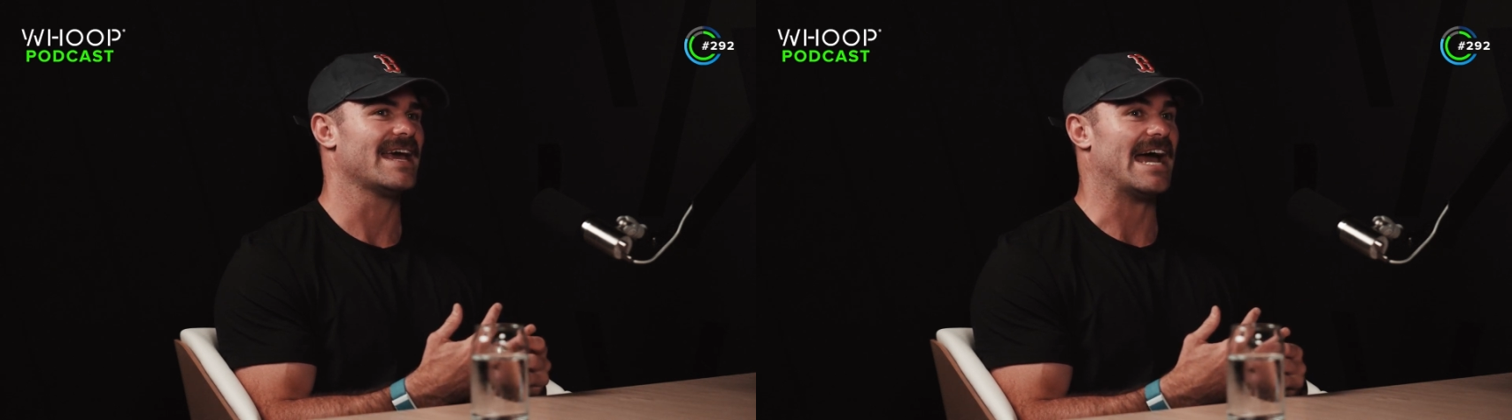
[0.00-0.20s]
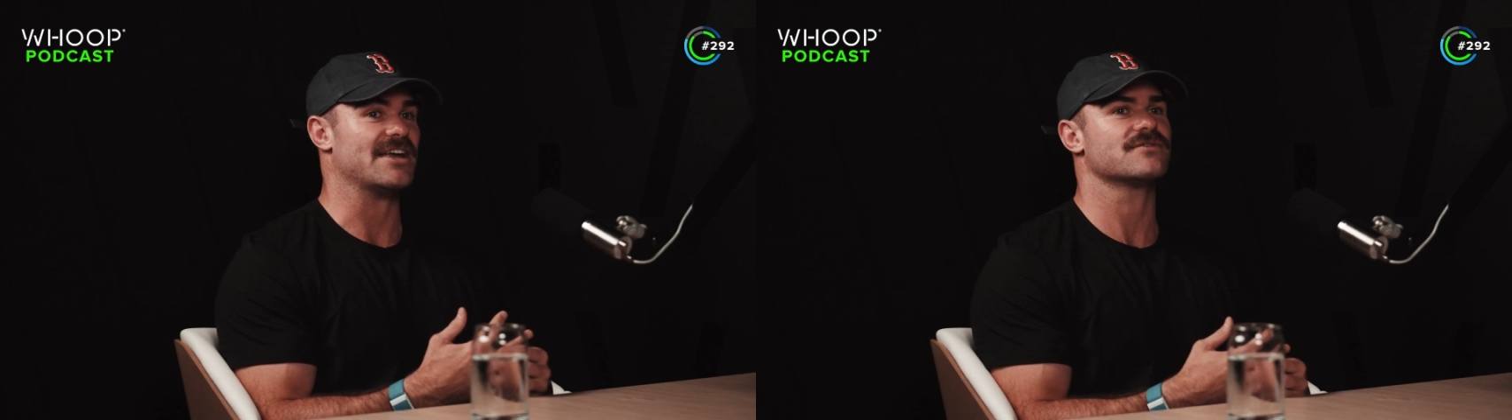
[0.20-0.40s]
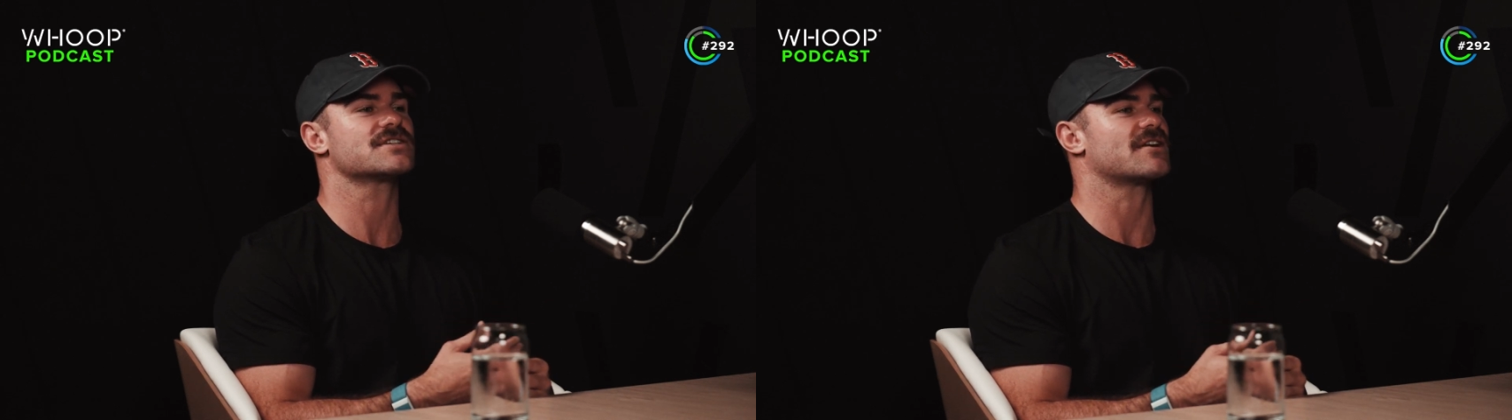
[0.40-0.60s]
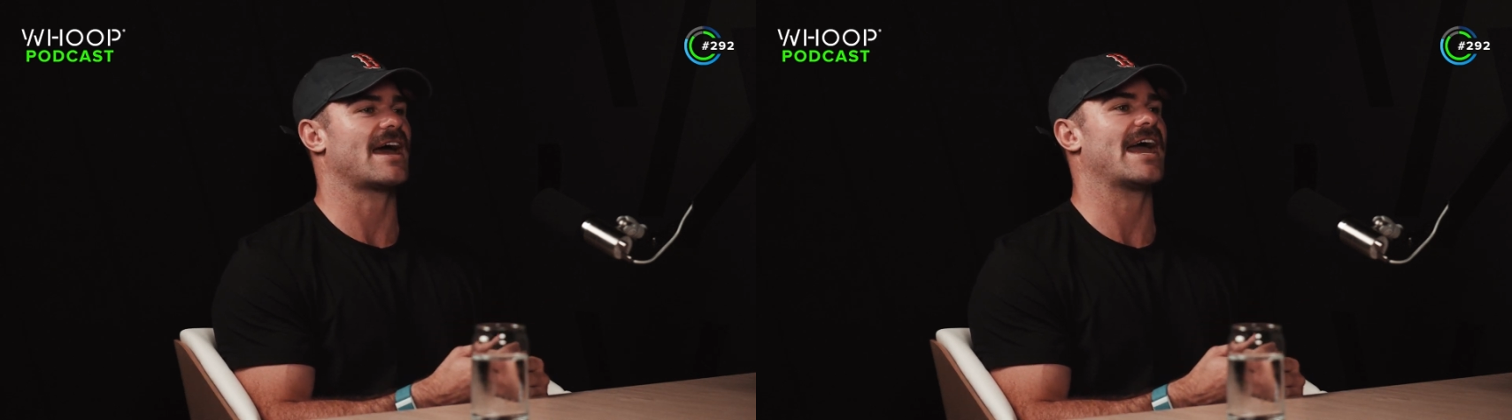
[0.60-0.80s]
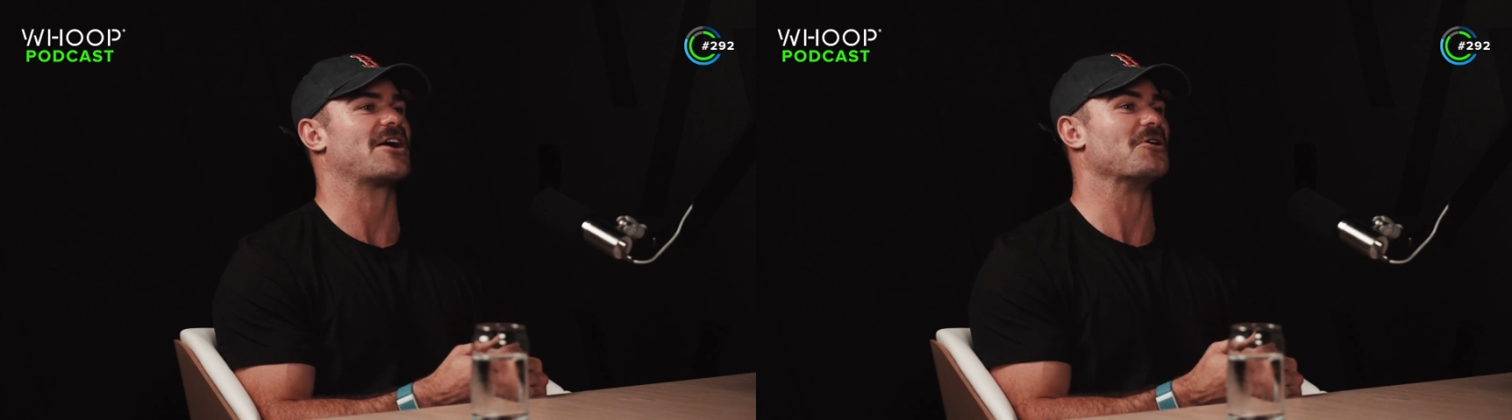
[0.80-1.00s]
and you've just got to
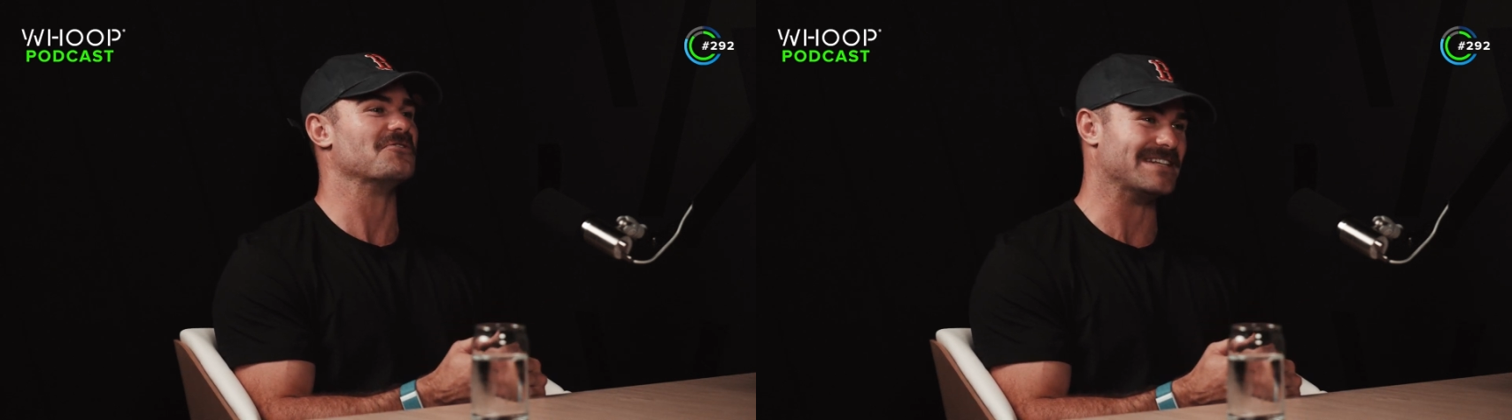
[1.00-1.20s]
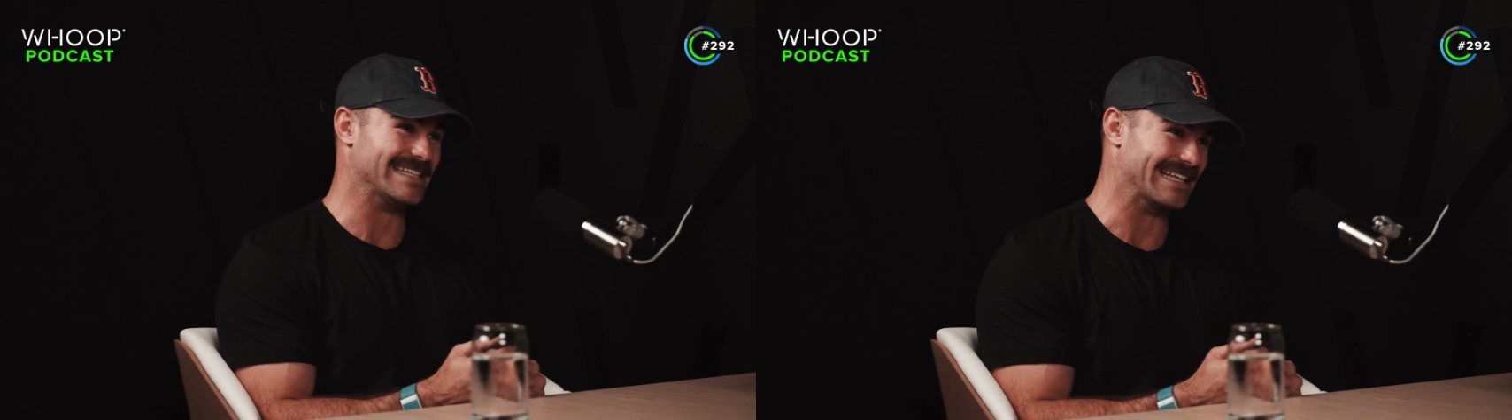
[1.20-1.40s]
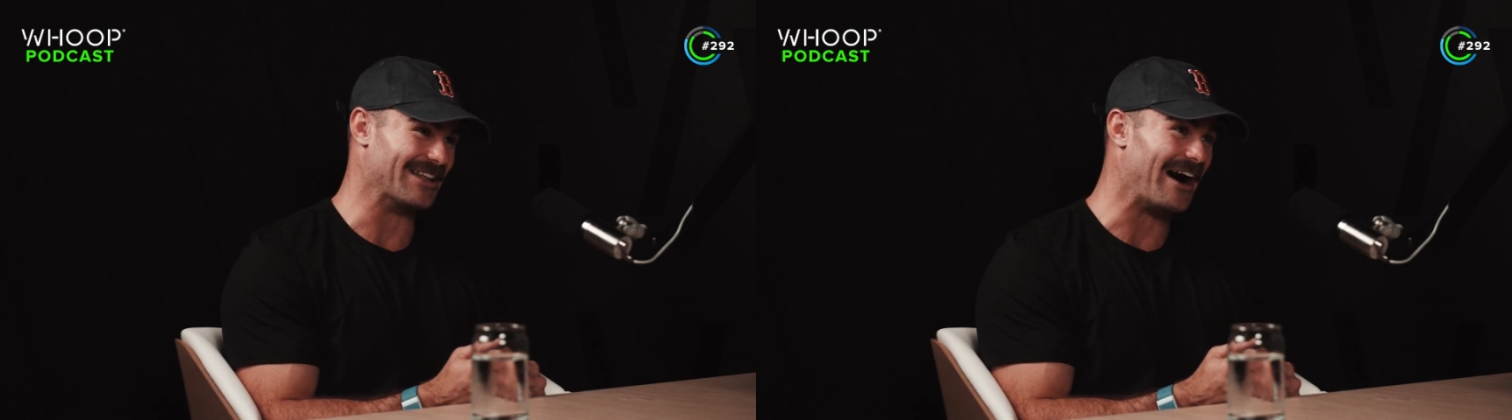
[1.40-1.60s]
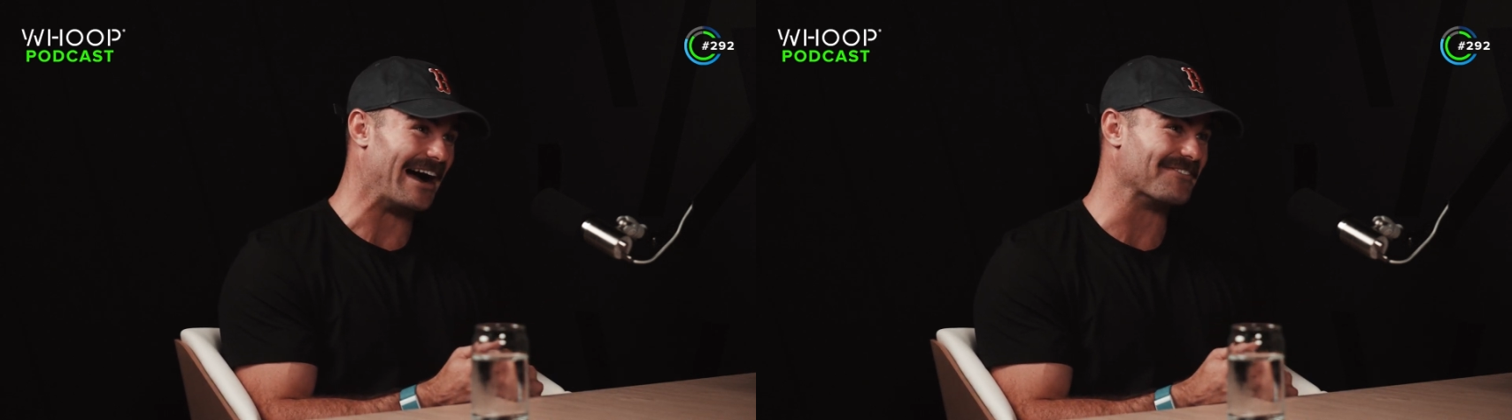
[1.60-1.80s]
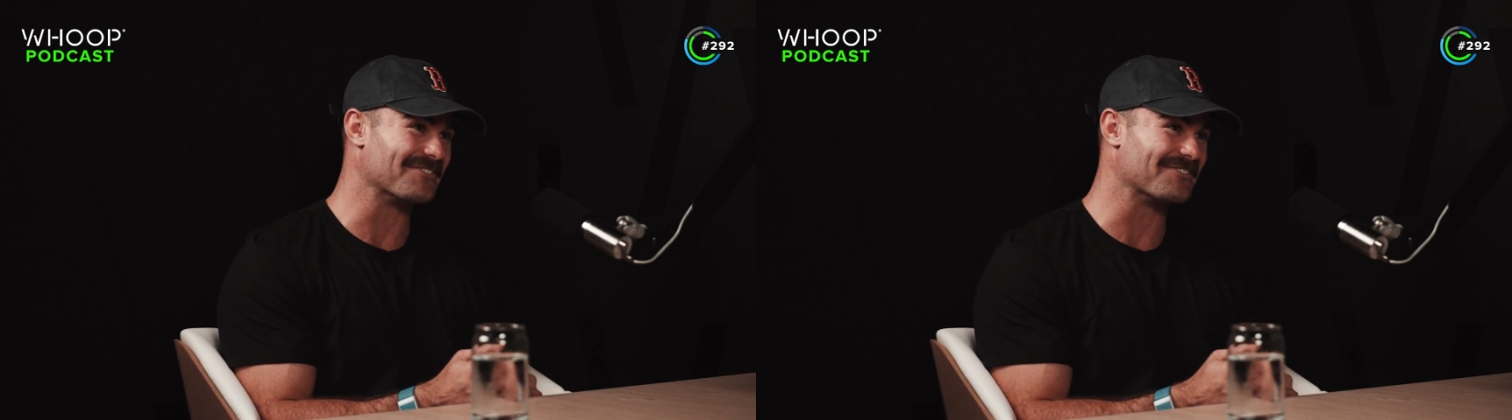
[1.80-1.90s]
hang on for dear life.